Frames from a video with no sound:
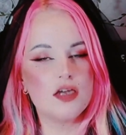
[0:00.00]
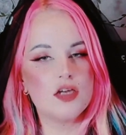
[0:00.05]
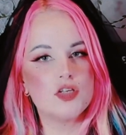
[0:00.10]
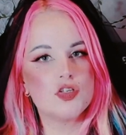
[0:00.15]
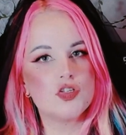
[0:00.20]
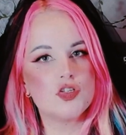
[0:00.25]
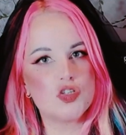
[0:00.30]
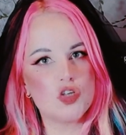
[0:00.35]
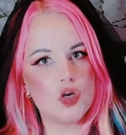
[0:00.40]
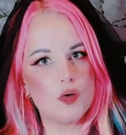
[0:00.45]

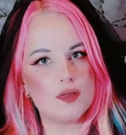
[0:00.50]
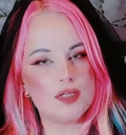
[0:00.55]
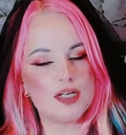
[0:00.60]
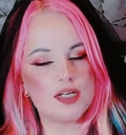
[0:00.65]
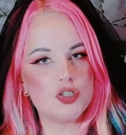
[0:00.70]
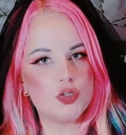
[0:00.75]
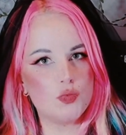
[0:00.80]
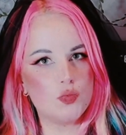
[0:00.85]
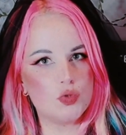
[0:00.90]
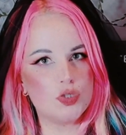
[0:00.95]
so
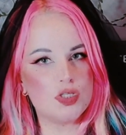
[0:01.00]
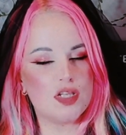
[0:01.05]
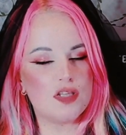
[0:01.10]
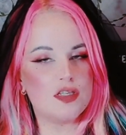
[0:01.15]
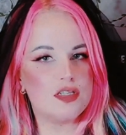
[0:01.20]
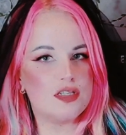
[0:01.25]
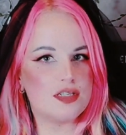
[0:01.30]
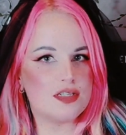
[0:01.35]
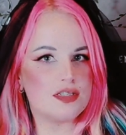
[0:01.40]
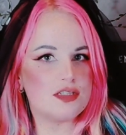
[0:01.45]
that you
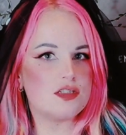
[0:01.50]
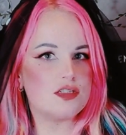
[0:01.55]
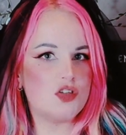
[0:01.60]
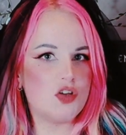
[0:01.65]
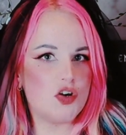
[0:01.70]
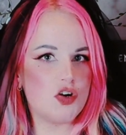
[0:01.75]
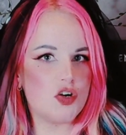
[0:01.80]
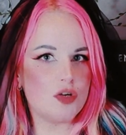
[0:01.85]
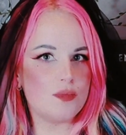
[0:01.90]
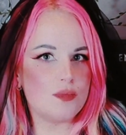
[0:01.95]
wouldn't
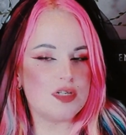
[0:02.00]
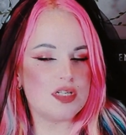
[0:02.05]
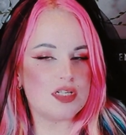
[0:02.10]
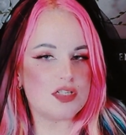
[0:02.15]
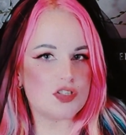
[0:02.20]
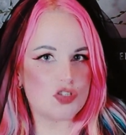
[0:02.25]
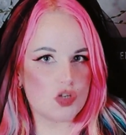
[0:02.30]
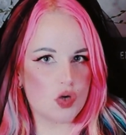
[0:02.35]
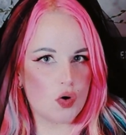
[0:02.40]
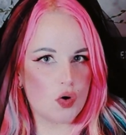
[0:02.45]
disturb the
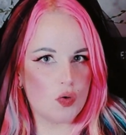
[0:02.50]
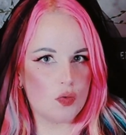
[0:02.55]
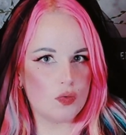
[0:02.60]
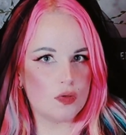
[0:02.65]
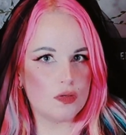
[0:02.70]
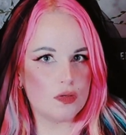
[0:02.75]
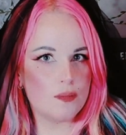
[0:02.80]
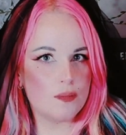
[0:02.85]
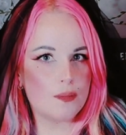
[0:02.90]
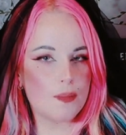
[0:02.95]

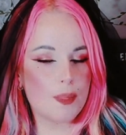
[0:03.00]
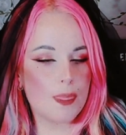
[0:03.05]
soul